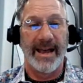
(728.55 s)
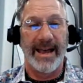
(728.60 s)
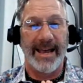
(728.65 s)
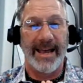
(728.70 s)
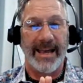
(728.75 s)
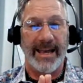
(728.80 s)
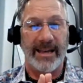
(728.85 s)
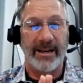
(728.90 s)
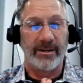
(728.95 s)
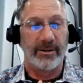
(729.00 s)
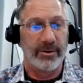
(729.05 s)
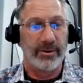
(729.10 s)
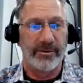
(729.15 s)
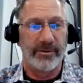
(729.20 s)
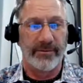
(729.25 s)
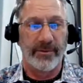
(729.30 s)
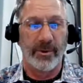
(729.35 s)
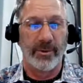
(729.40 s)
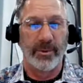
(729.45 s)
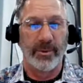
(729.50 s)
and look
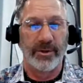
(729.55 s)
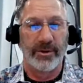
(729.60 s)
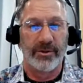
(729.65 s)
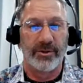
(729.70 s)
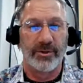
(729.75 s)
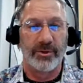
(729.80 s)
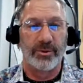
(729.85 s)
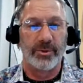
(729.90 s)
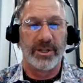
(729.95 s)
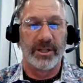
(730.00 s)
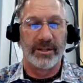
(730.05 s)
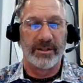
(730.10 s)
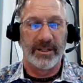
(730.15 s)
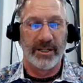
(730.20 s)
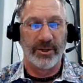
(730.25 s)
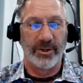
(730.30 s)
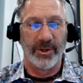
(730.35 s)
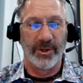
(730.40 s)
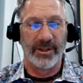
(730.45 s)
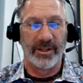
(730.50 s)
forward to
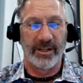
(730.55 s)
continuing